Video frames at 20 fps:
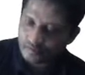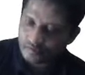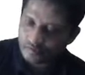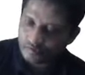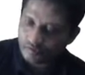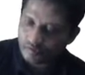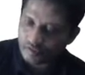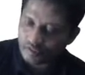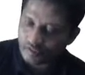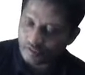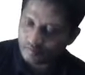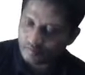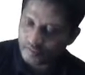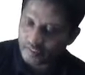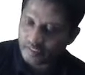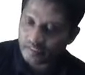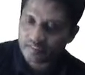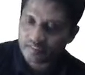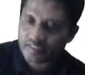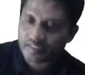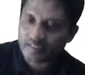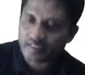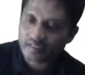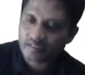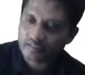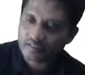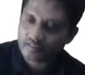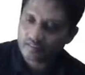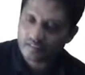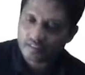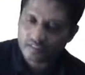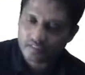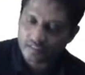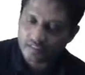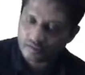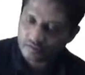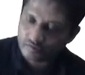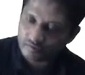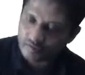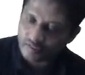total how many are there? 60
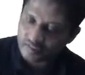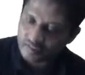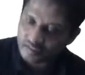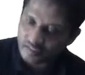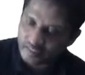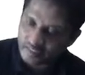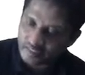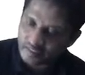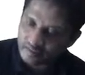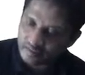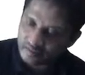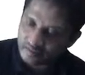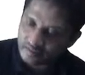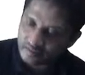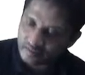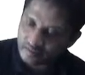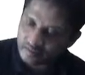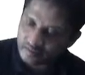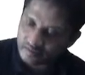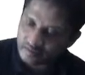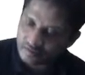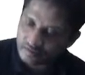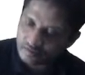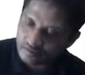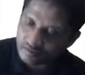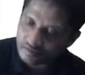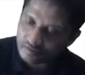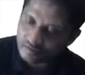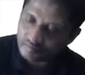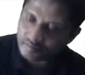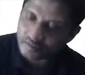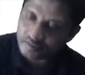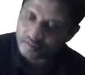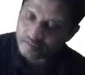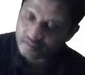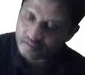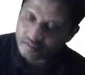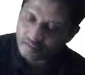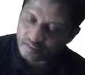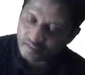students, right? Should be
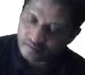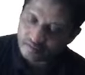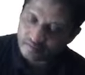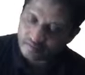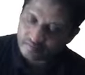60.